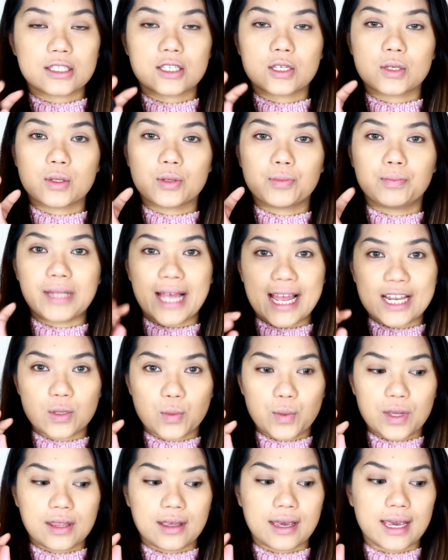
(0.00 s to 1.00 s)
to
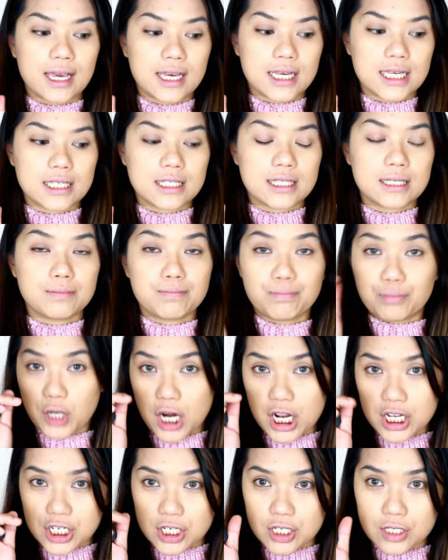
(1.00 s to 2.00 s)
blend with a
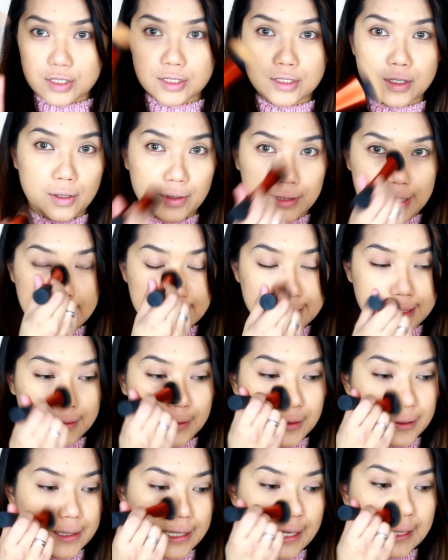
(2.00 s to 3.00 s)
brush, so that's a
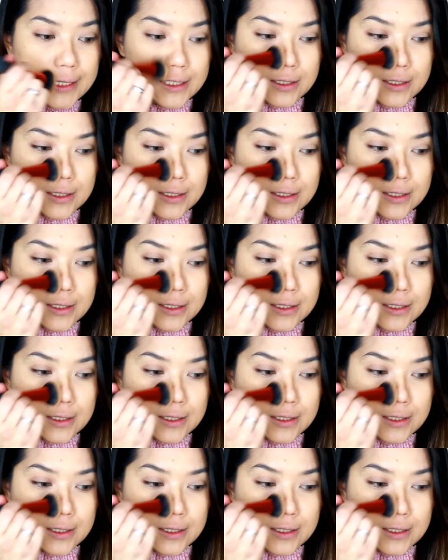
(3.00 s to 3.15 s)
good thing.